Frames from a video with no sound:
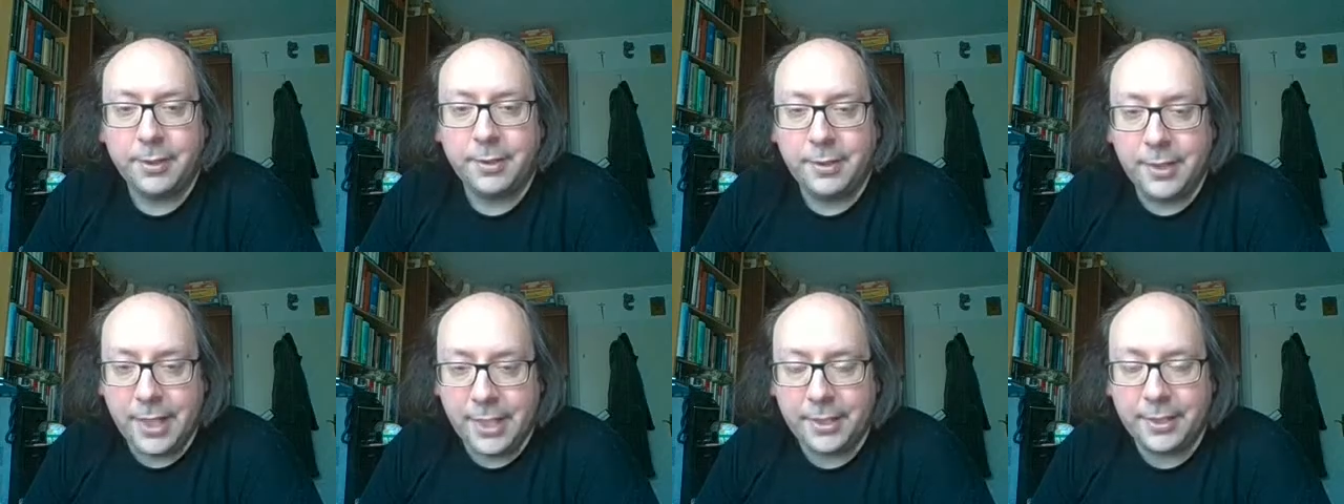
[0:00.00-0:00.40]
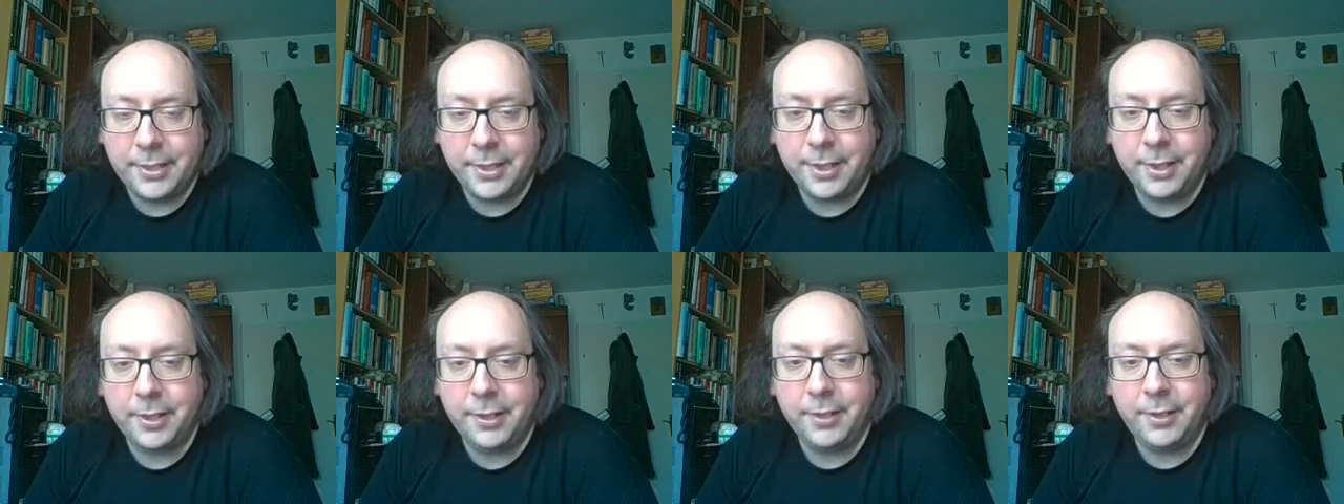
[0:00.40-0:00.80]

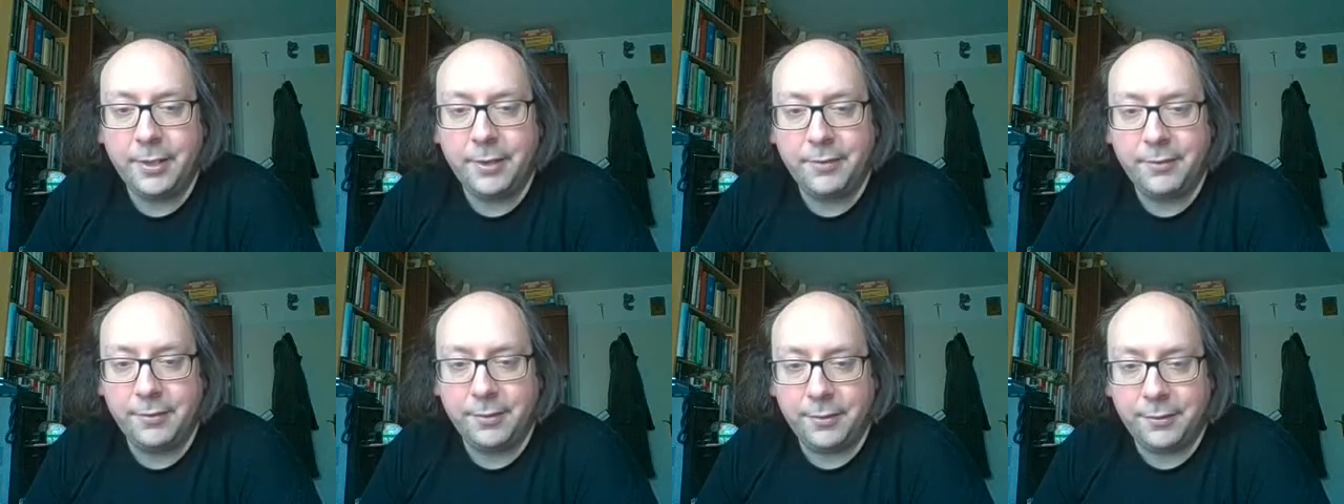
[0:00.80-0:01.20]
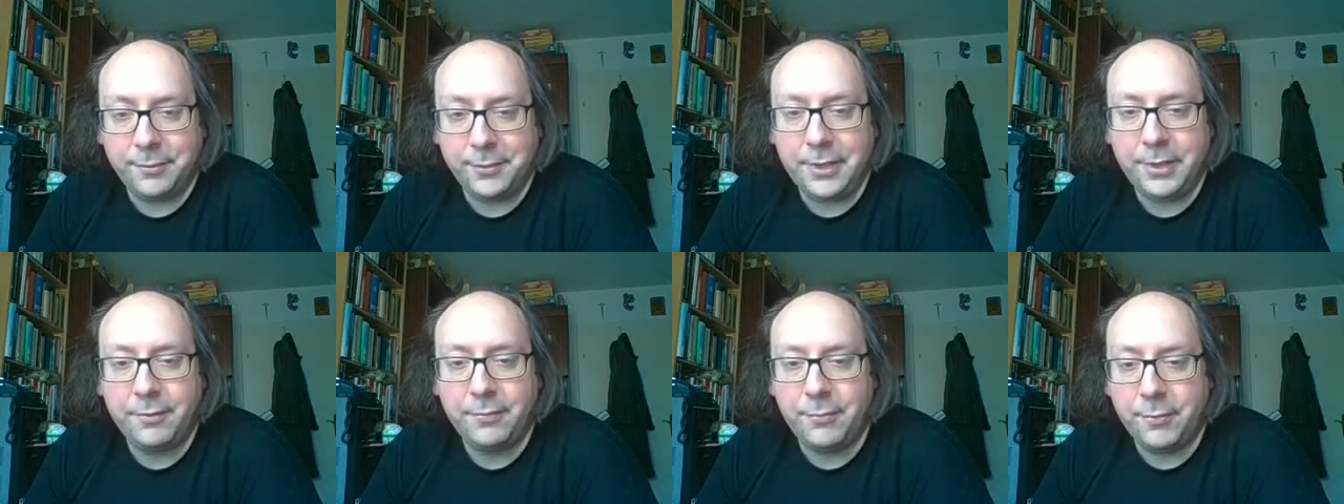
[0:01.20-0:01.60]
Deca is
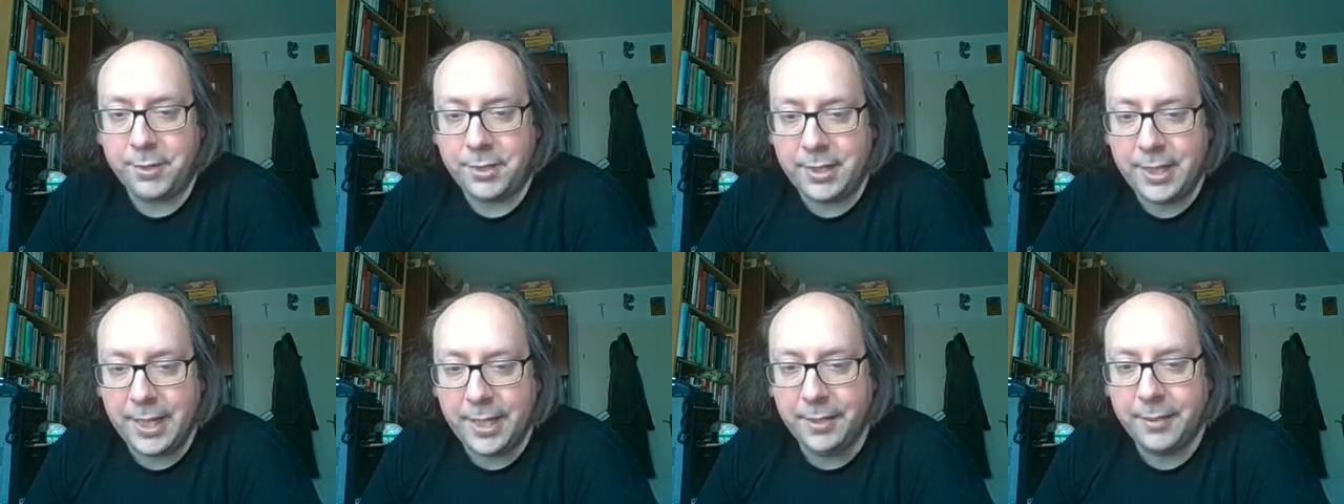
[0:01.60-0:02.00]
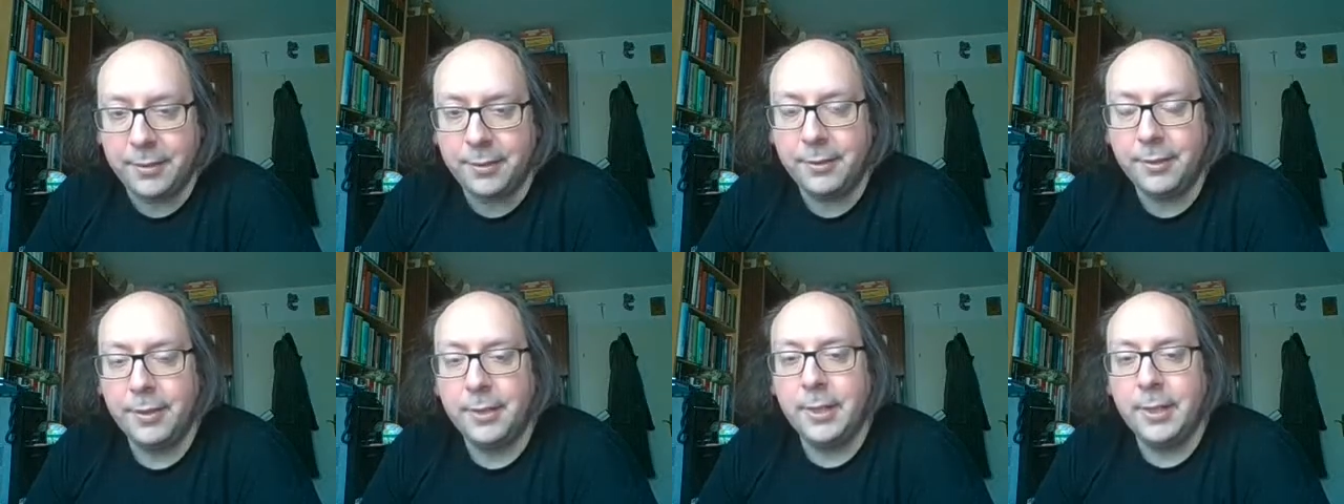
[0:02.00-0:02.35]
Greek for 10.